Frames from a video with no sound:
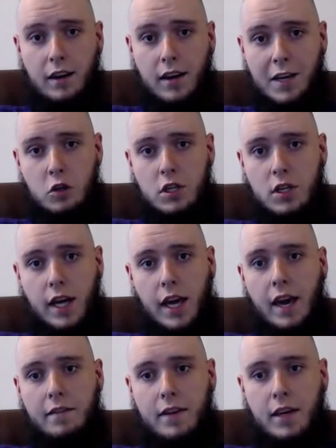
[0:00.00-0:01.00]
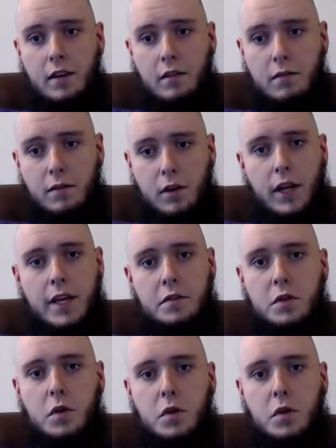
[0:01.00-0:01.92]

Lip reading: nitrogen-heavy fertilizer